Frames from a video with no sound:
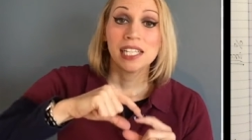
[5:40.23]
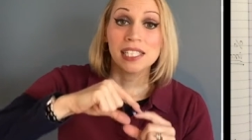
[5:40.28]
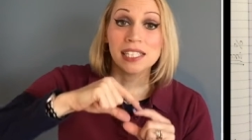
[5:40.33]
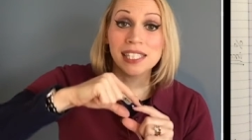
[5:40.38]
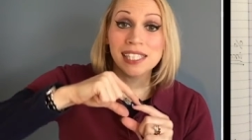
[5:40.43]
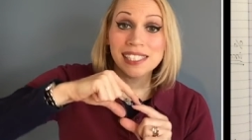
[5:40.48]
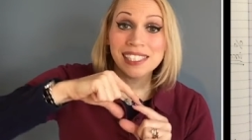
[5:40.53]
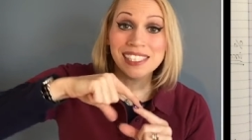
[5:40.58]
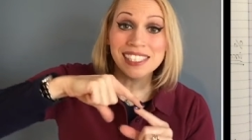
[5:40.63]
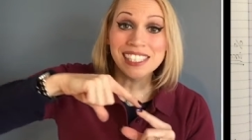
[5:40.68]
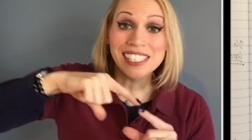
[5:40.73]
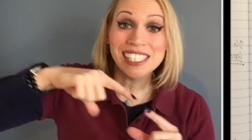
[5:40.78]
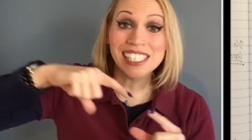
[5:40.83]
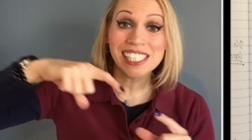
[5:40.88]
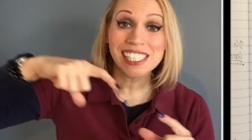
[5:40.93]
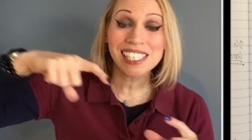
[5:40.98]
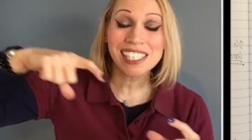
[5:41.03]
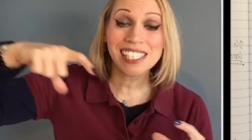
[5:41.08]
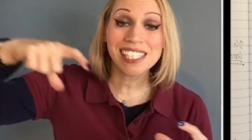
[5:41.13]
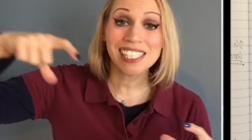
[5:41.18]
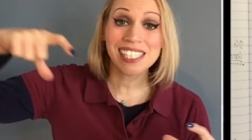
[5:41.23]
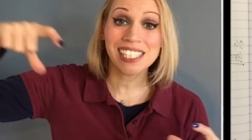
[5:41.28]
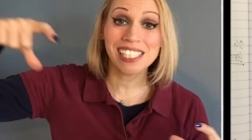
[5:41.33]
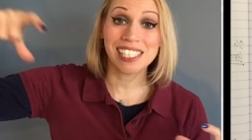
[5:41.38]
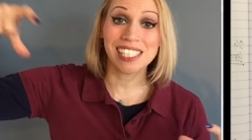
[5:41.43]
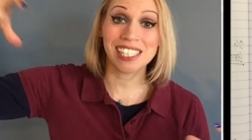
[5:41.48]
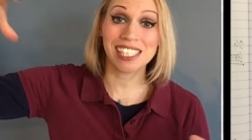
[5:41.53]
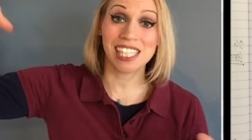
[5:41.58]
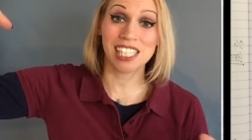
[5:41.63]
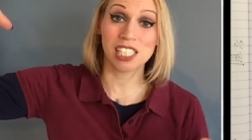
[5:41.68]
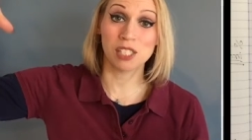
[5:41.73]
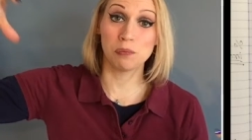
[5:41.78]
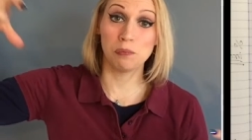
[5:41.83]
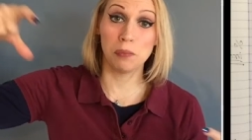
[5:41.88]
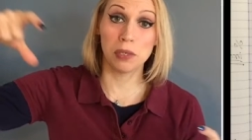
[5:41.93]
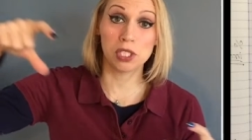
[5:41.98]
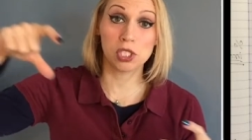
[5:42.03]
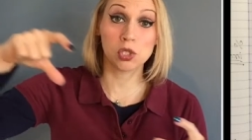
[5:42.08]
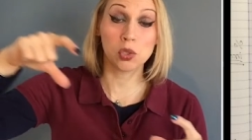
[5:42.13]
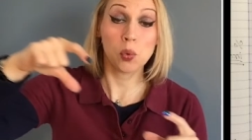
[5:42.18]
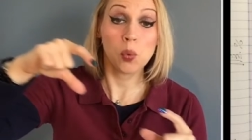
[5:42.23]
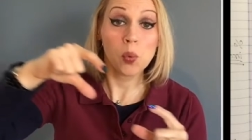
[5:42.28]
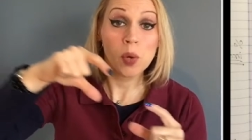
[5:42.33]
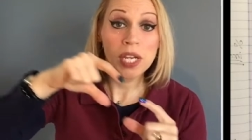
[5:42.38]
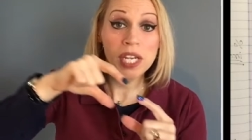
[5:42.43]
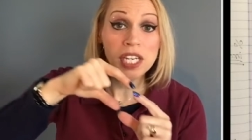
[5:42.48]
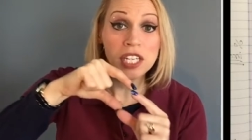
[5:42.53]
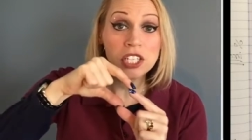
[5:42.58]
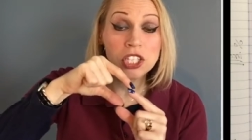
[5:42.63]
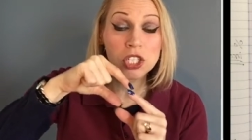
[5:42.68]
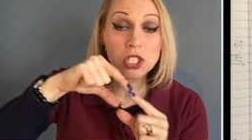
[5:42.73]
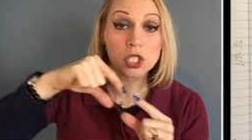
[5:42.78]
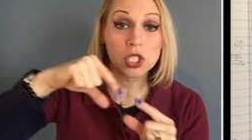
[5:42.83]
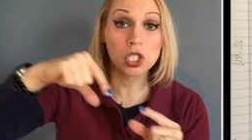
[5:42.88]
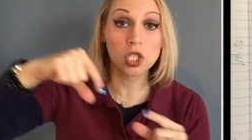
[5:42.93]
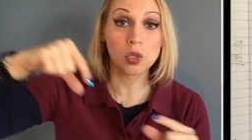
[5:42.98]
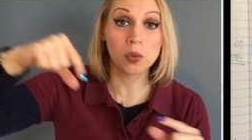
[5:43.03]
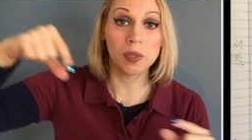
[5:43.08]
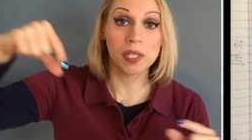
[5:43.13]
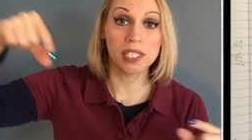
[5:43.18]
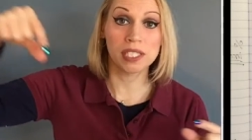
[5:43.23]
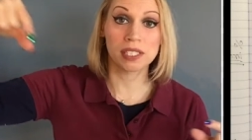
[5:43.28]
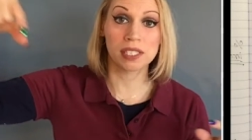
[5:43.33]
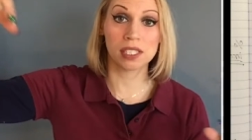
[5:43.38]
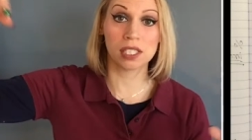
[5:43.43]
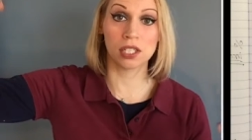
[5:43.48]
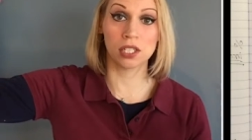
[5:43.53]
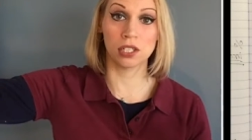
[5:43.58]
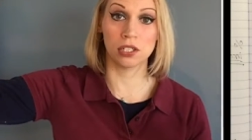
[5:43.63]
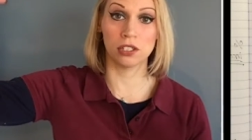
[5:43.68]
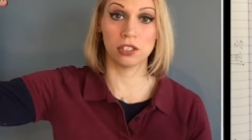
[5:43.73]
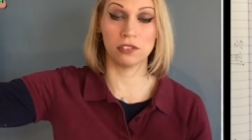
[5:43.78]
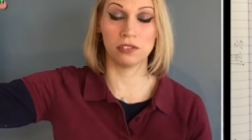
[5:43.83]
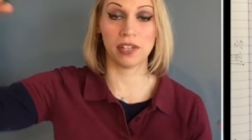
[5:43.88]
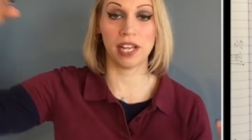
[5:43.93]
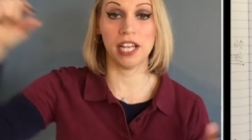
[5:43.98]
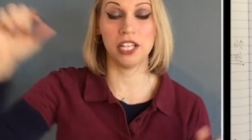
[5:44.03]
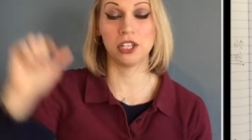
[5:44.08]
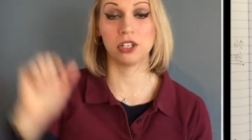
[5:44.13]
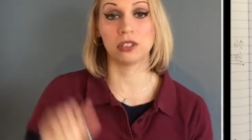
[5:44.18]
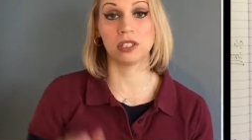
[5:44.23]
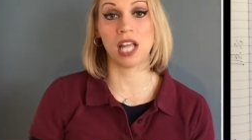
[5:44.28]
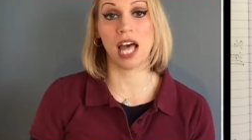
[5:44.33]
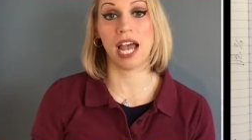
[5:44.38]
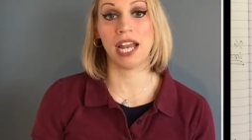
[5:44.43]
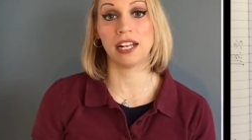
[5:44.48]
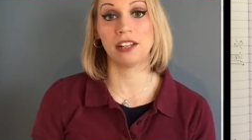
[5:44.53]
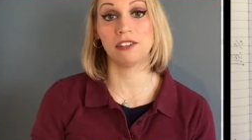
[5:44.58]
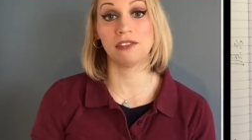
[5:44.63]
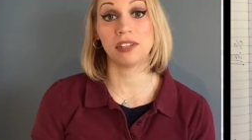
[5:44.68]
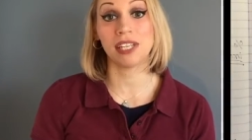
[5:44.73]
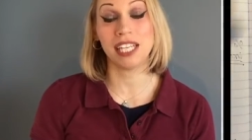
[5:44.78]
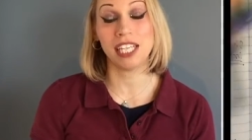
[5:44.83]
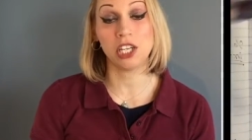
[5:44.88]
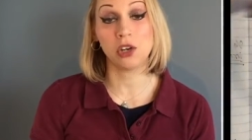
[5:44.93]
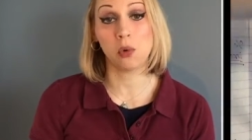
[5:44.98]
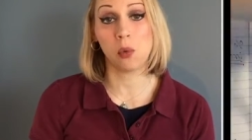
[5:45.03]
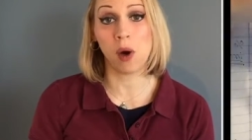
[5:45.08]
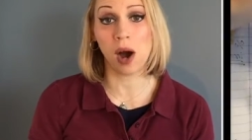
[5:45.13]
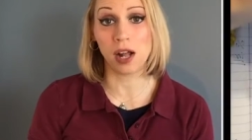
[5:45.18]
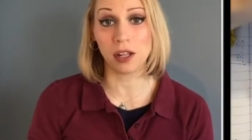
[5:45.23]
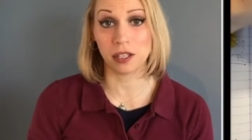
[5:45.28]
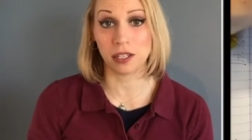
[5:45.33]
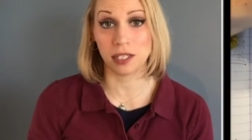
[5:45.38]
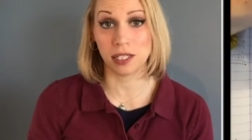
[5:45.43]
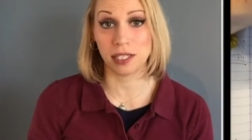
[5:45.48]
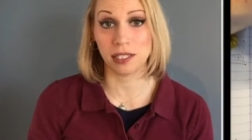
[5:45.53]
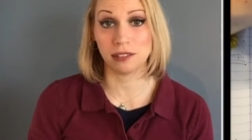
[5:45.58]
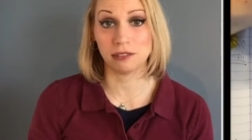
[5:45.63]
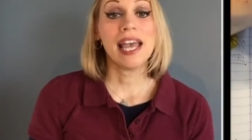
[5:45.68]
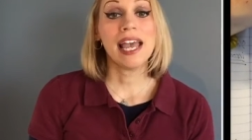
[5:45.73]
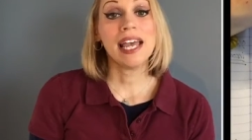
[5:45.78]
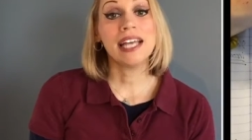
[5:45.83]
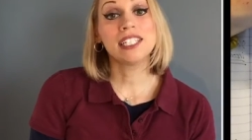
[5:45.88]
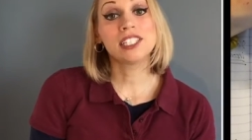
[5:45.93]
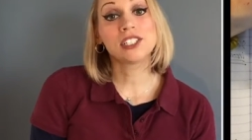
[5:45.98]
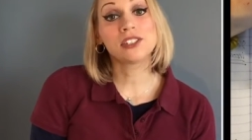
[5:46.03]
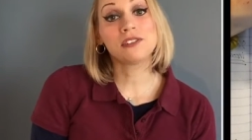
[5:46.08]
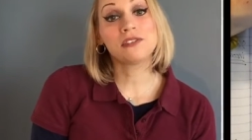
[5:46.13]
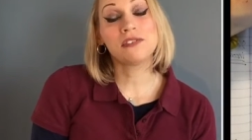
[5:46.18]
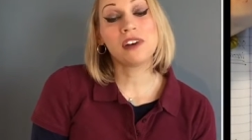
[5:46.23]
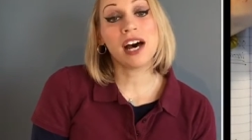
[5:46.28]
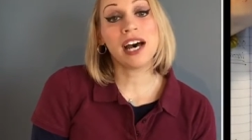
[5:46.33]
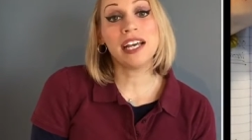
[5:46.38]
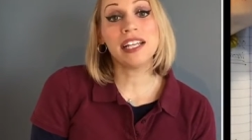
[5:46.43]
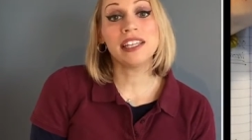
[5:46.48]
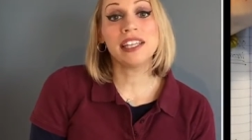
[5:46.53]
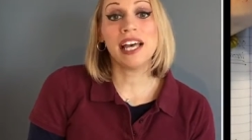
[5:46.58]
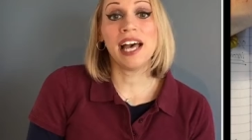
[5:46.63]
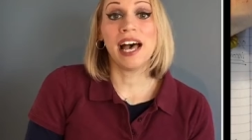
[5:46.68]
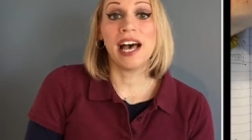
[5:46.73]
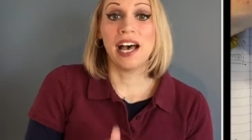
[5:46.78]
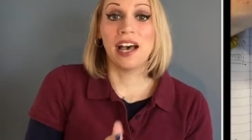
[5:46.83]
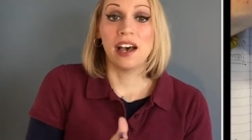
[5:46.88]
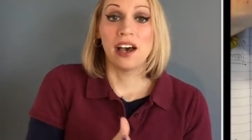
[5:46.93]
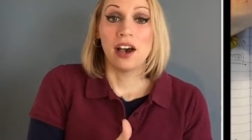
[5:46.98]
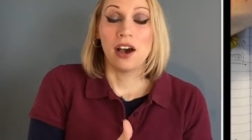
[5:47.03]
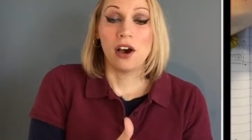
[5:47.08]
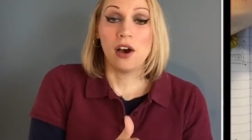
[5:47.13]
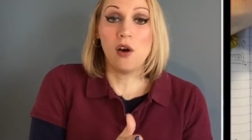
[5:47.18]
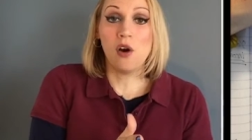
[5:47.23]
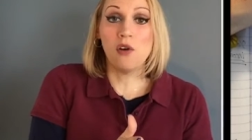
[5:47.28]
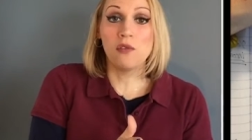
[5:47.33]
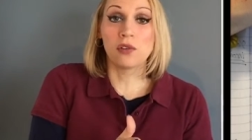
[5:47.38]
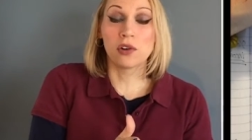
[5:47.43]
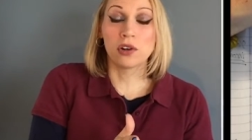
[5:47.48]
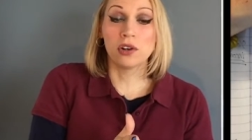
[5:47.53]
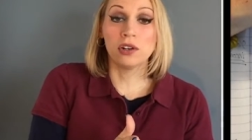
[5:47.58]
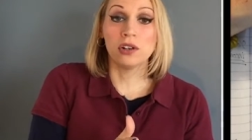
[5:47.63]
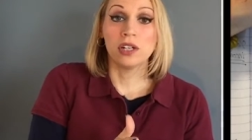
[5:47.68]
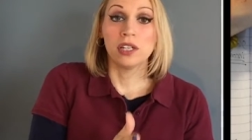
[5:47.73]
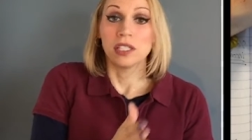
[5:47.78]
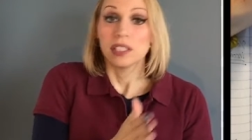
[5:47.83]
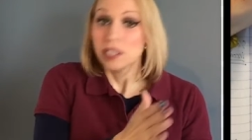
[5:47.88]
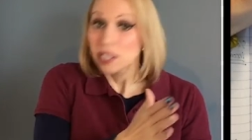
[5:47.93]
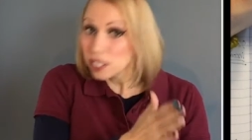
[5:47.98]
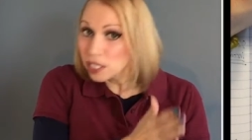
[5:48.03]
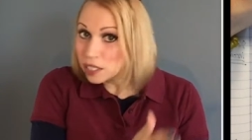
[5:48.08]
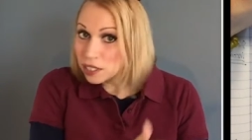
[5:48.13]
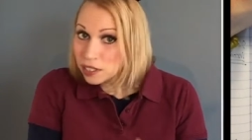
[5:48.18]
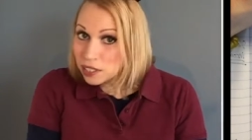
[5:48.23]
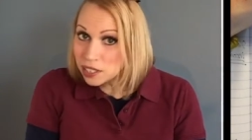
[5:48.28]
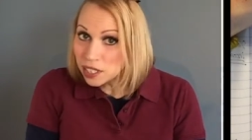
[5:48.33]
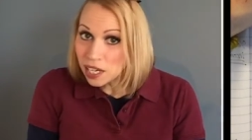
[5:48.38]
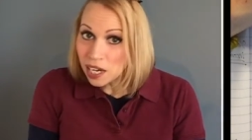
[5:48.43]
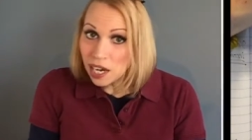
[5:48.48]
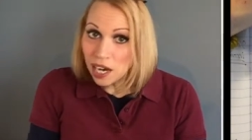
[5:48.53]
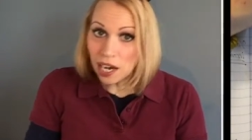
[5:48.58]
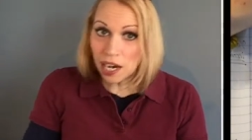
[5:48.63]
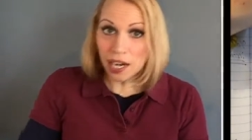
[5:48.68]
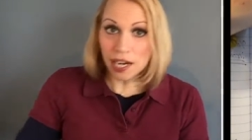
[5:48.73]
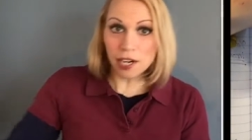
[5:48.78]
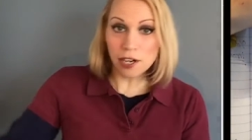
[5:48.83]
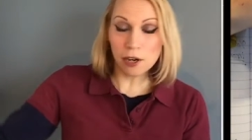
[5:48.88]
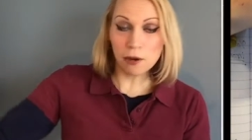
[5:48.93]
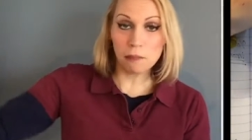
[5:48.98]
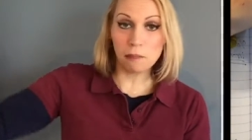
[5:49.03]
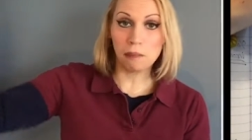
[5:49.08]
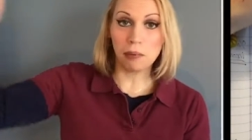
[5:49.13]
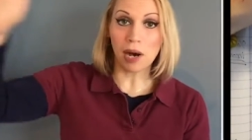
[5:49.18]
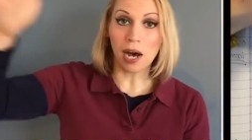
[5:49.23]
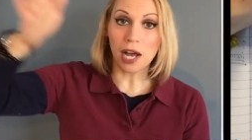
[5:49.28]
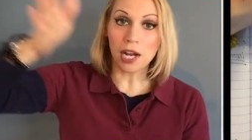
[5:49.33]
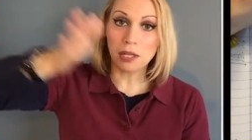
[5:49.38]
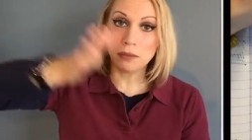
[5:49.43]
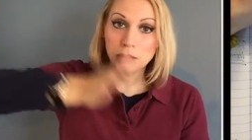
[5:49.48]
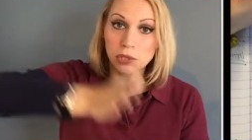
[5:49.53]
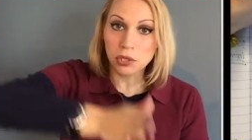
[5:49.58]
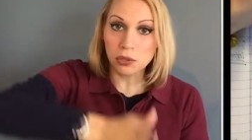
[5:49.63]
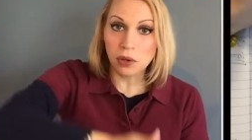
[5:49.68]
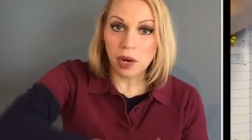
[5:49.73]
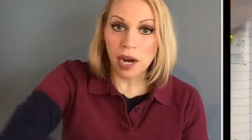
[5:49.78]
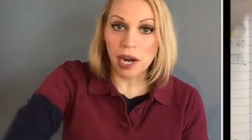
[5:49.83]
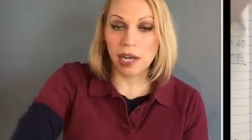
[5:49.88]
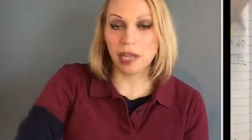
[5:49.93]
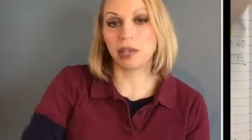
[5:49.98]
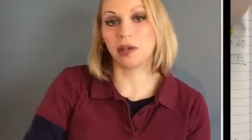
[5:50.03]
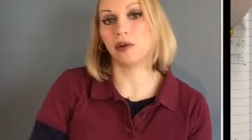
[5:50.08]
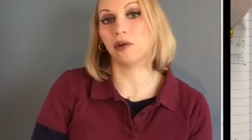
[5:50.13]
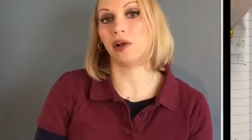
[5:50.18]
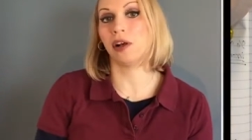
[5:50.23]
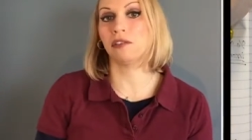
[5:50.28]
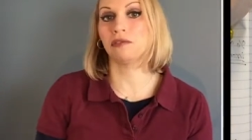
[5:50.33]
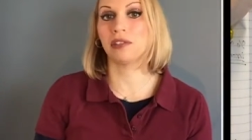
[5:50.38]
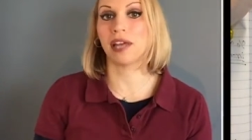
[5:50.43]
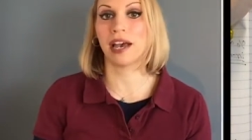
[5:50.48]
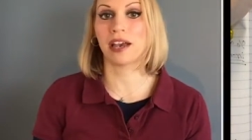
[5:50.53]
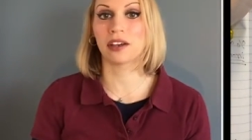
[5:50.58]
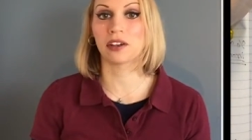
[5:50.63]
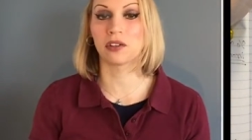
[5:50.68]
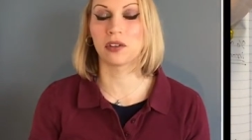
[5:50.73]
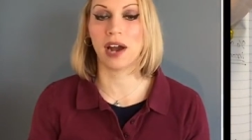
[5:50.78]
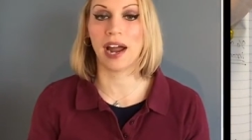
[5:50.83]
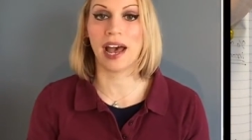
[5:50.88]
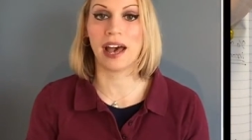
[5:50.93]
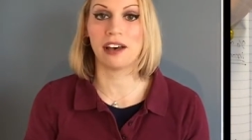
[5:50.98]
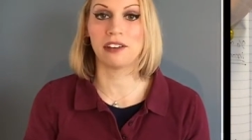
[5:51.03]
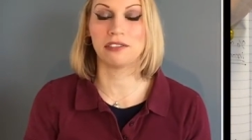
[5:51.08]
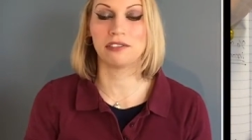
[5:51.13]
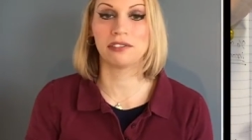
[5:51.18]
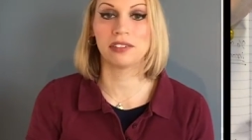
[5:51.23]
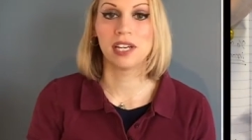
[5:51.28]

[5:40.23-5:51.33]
the distance that's between your Lorenz curve and your line of equality and divide that over the entire bottom triangle of that graph.